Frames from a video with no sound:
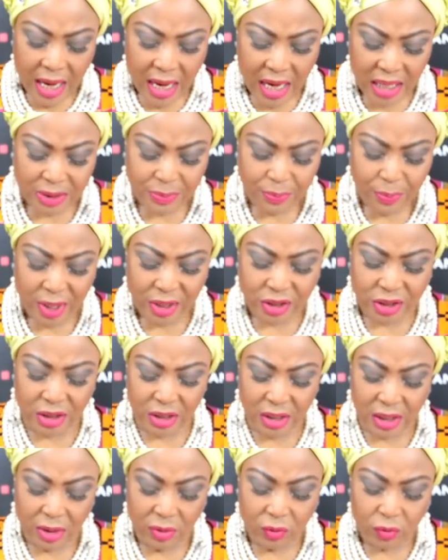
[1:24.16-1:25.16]

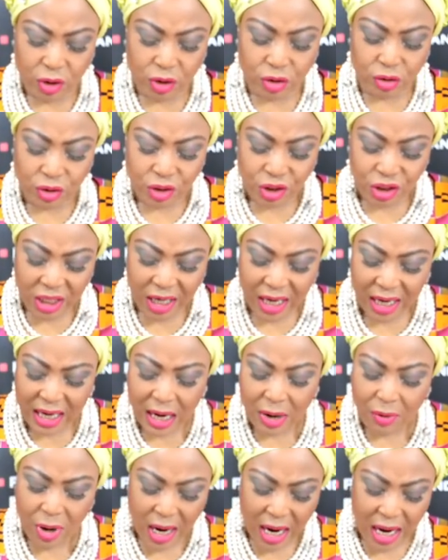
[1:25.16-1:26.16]
especially we should check
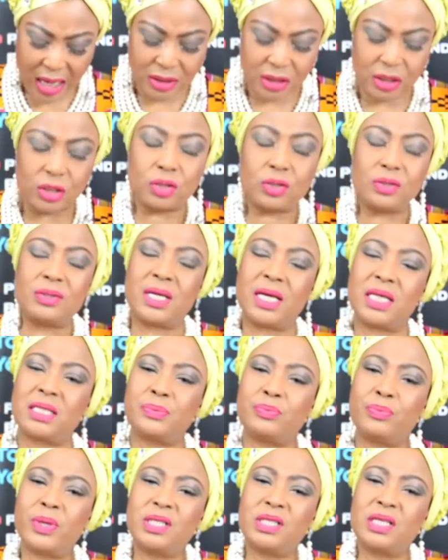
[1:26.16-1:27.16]
our attitude
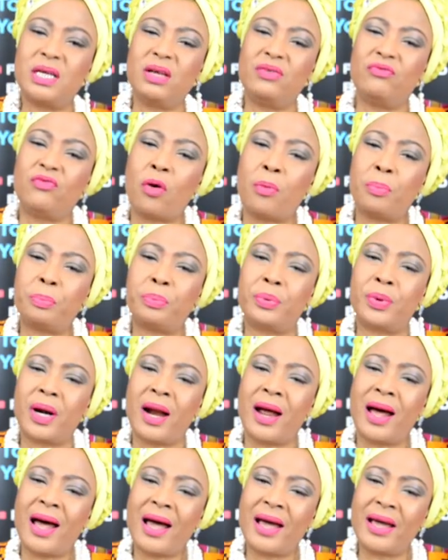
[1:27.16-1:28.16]
especially for
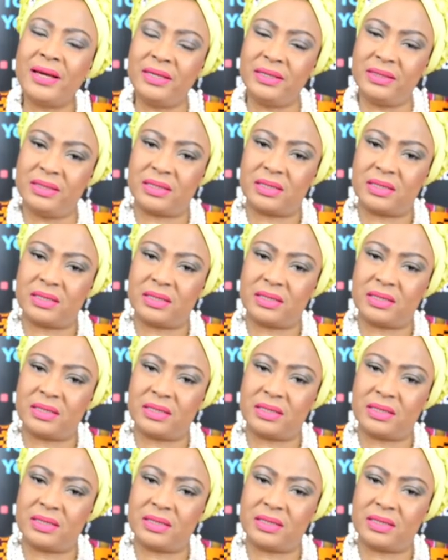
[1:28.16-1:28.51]
pride